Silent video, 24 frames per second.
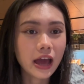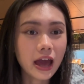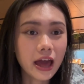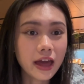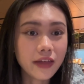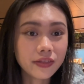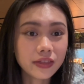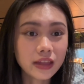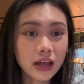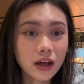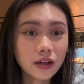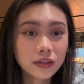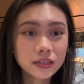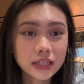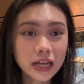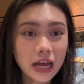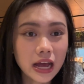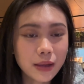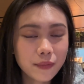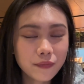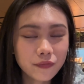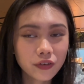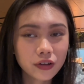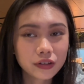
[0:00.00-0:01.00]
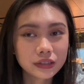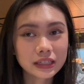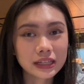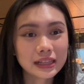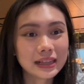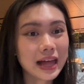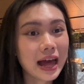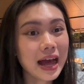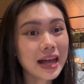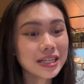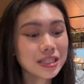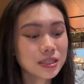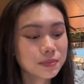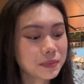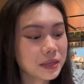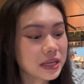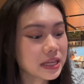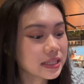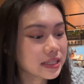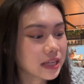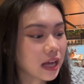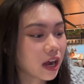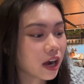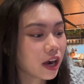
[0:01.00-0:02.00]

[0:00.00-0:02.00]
And now time for the last pizza.